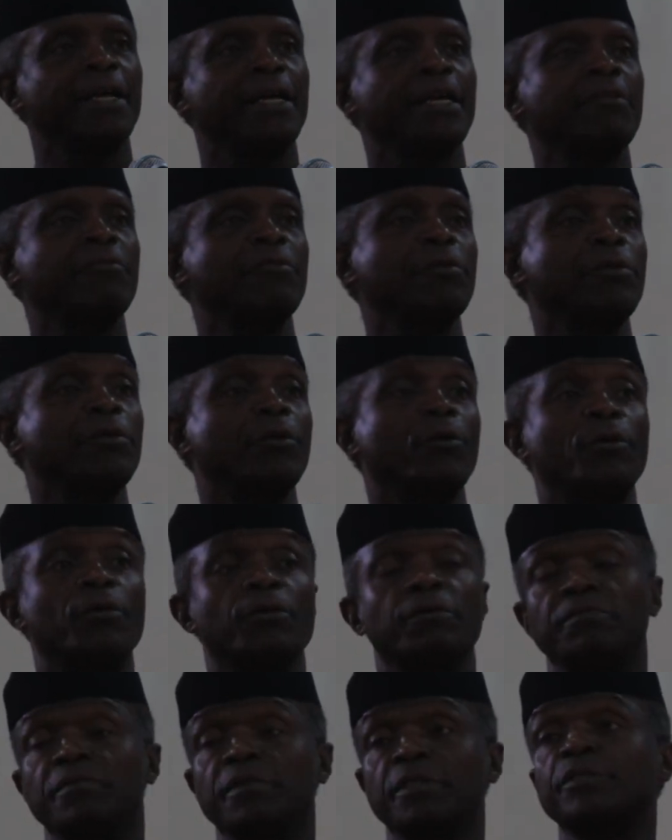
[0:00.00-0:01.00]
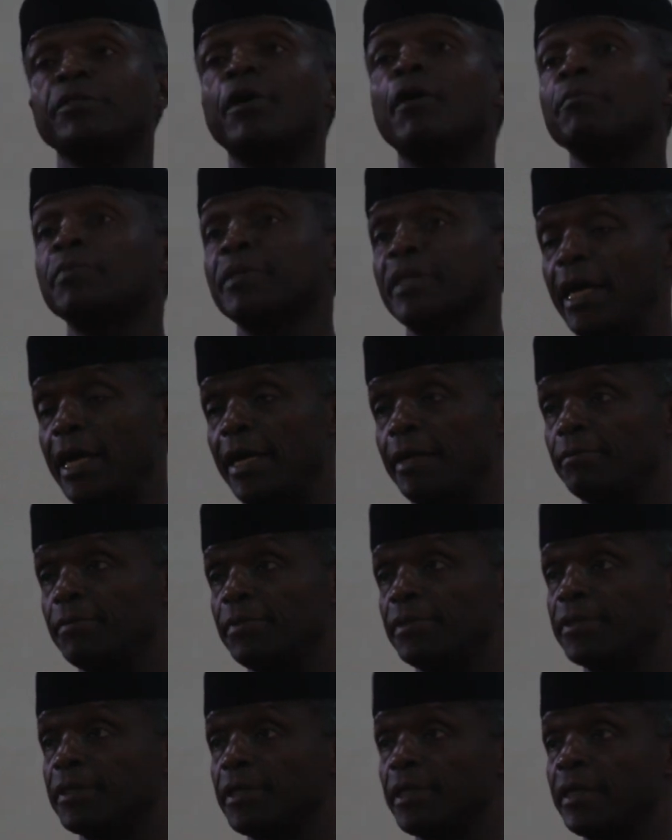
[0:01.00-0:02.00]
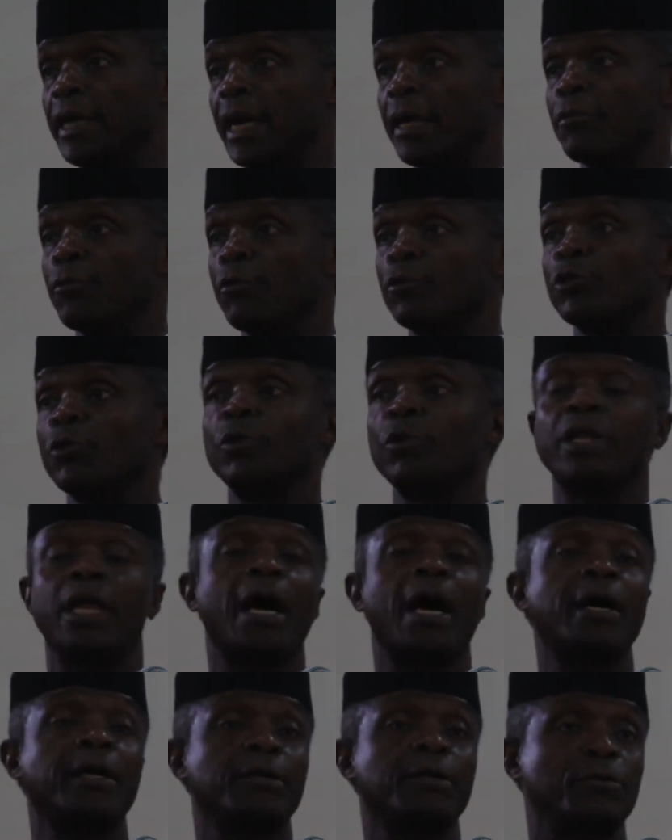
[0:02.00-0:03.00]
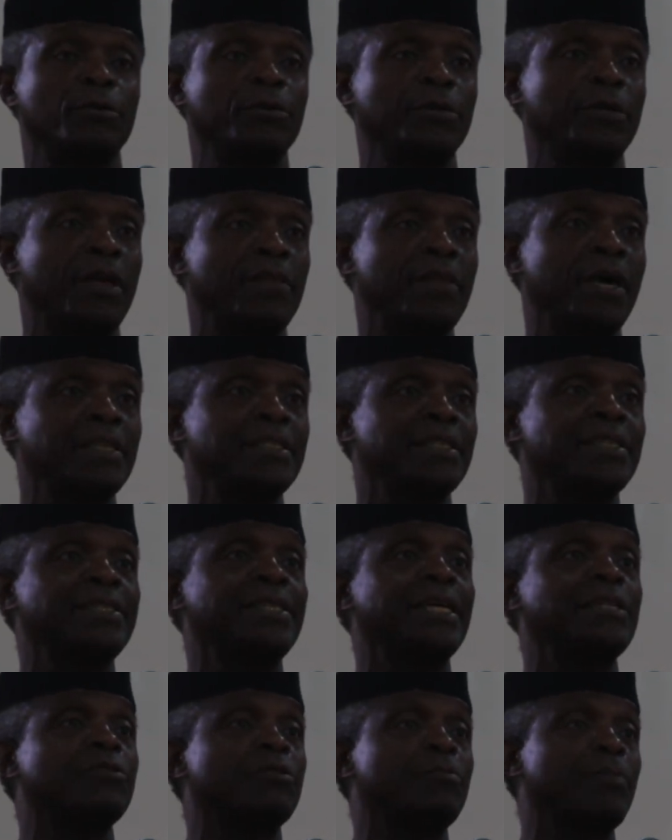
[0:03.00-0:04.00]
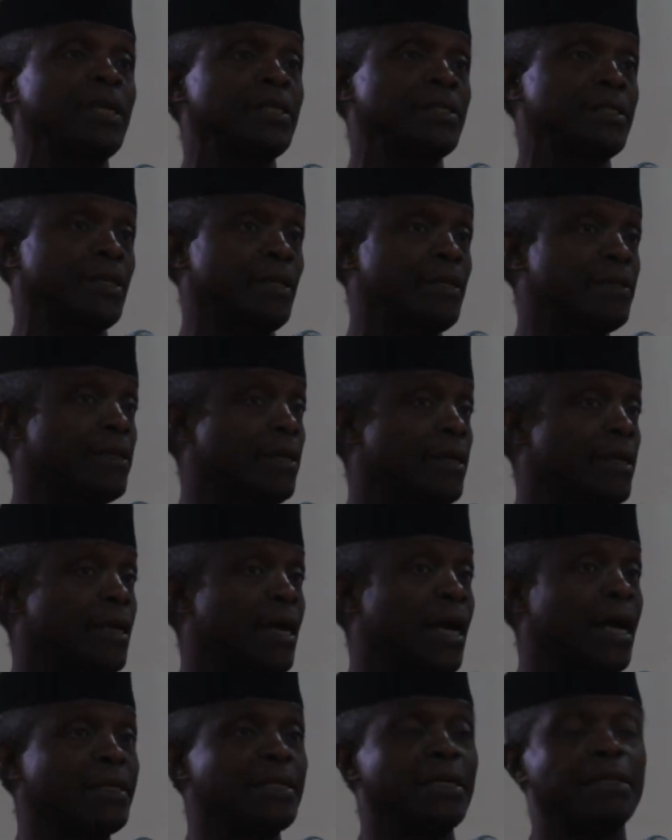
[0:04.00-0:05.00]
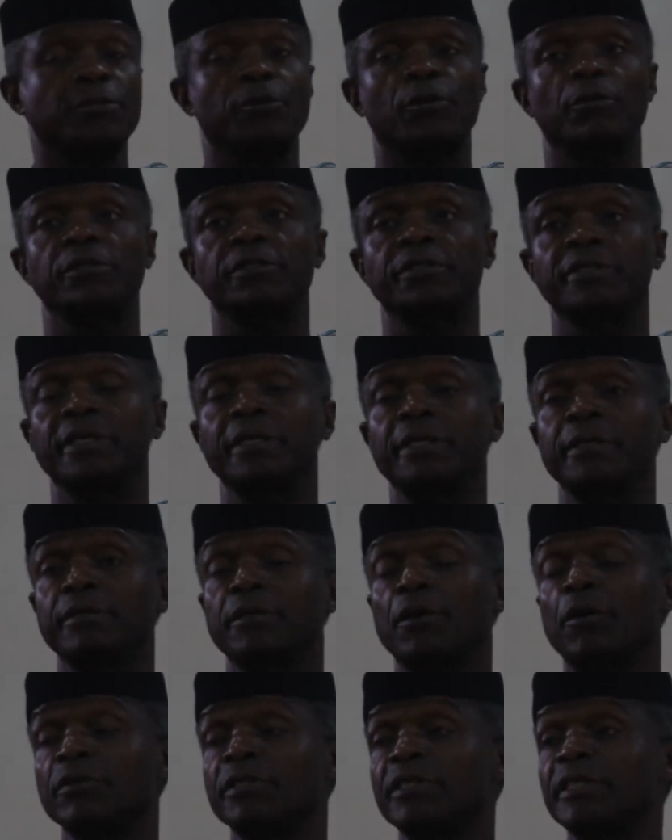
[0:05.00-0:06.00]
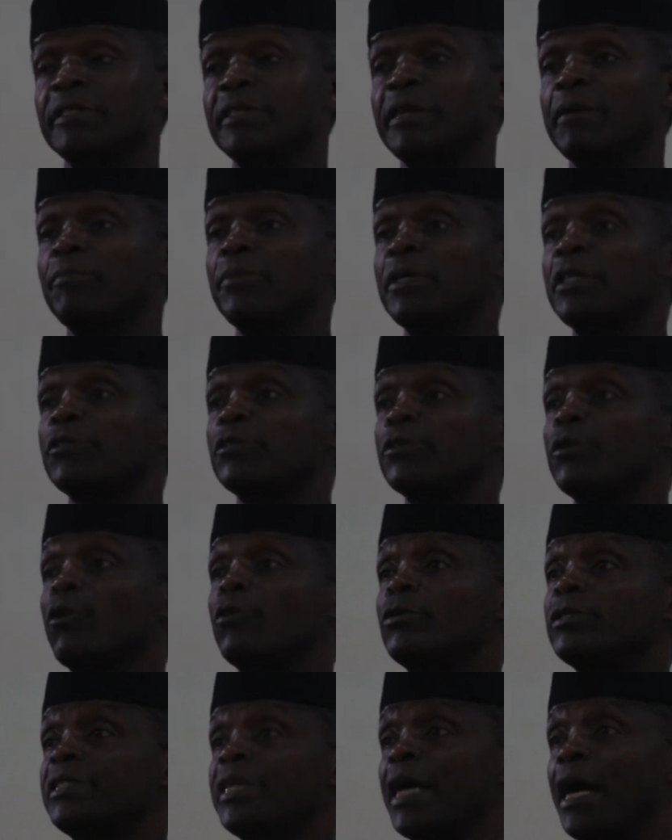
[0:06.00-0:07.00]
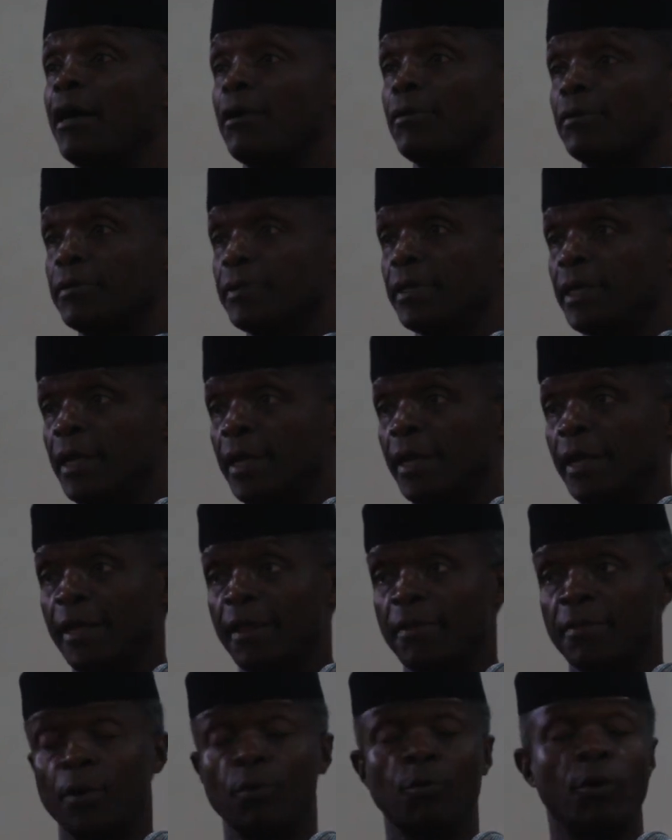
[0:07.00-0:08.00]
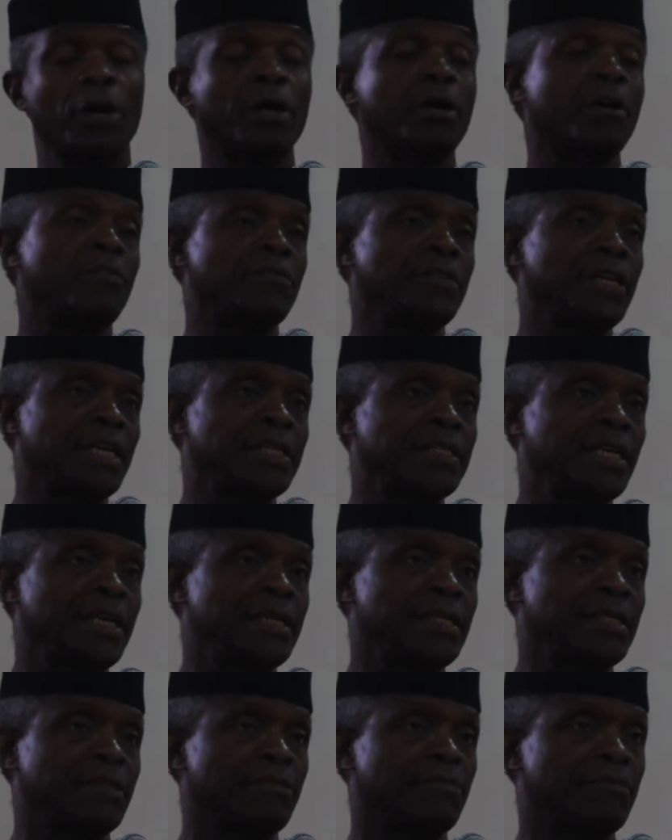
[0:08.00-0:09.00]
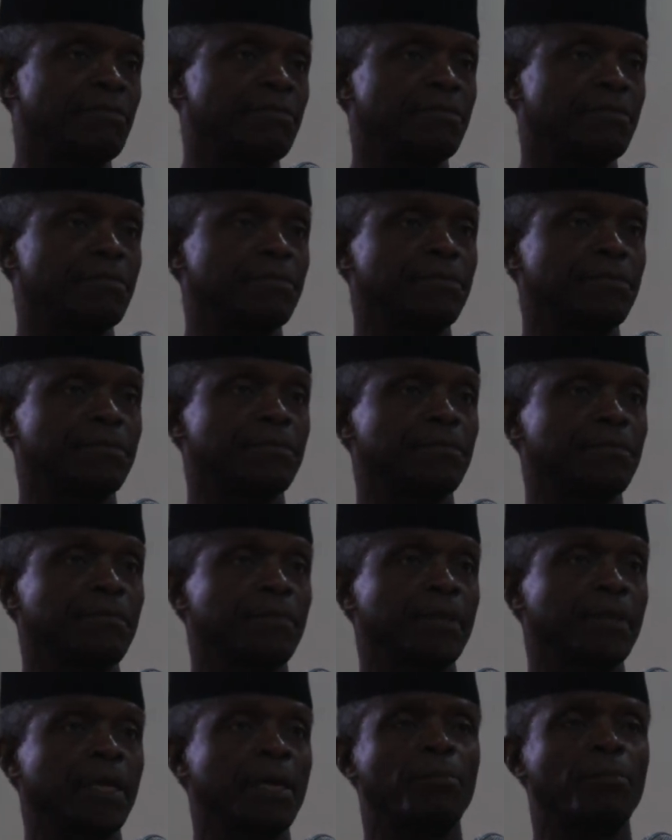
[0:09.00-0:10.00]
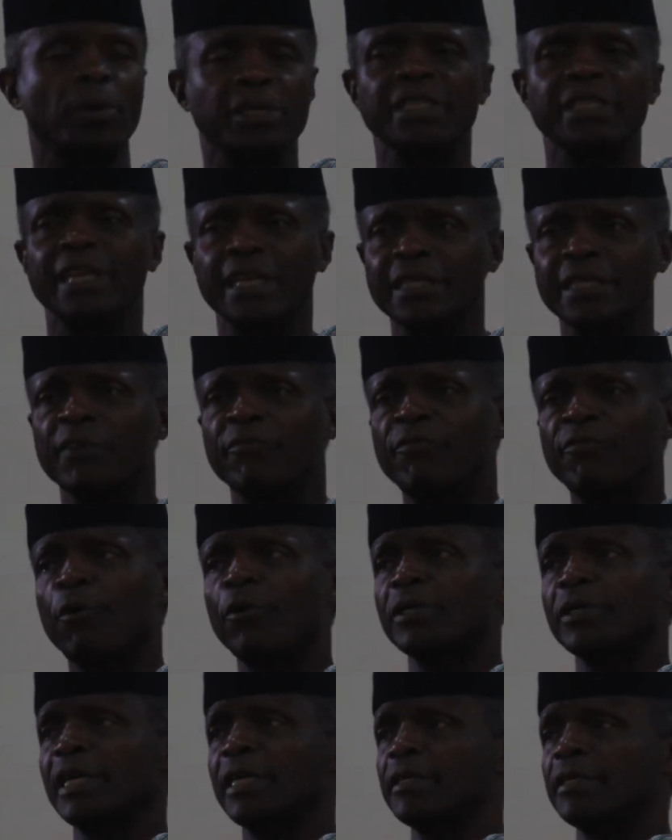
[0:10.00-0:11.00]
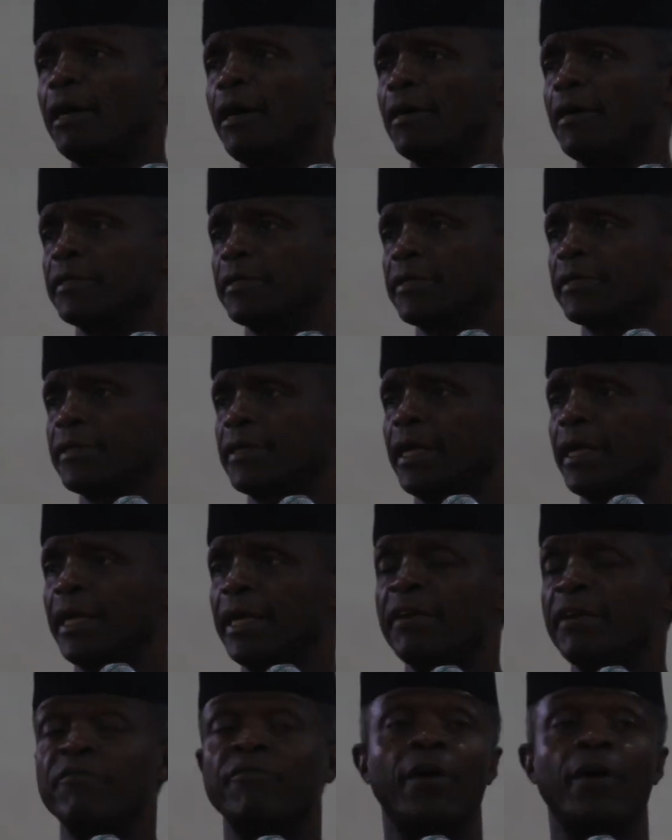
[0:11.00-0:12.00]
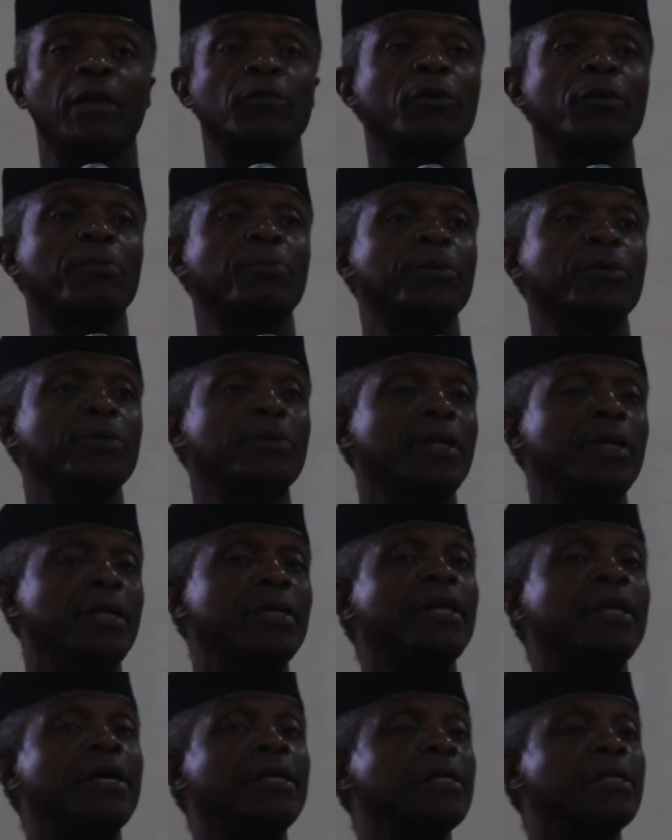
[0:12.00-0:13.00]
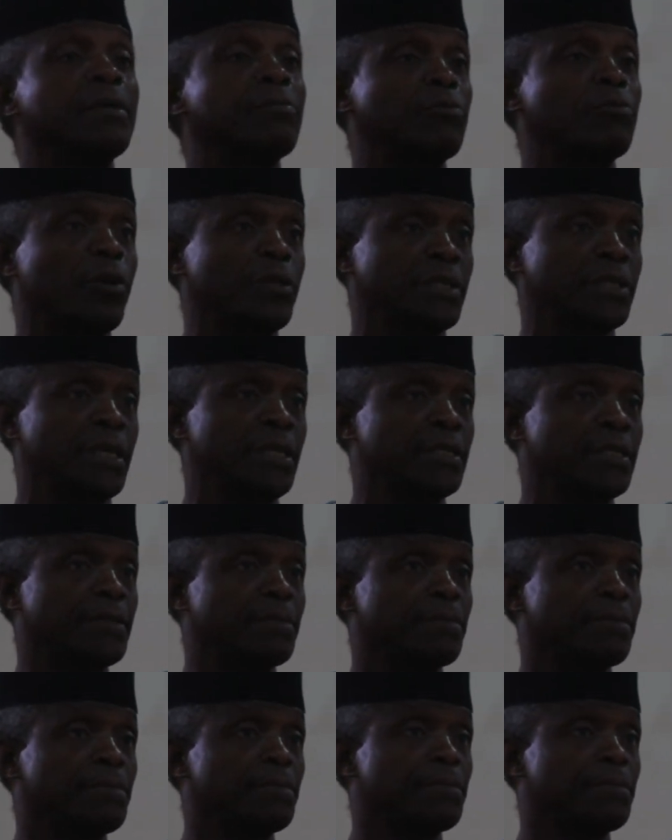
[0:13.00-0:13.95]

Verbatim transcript: even though sometimes there are those who will argue that that is detrimental and has considerably slowed down the work of the executive. But it has afforded us a valuable learning process